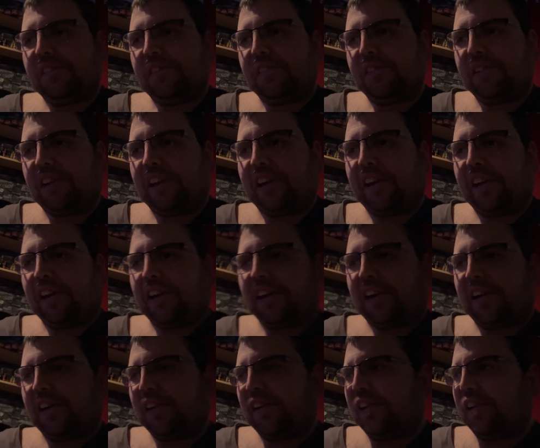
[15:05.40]
They
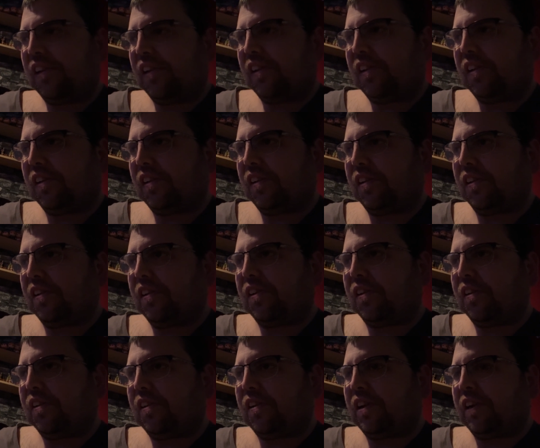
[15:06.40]
are.
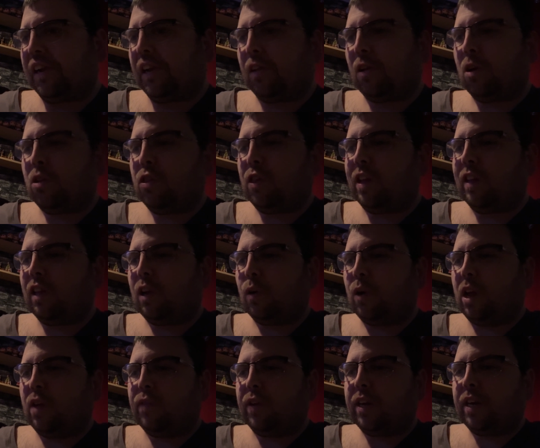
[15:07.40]
And I don't think they're
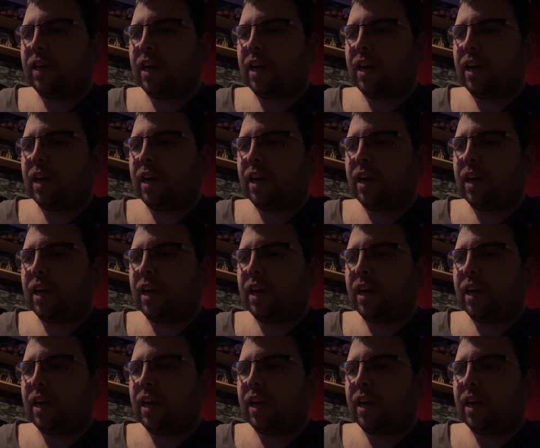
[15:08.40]
even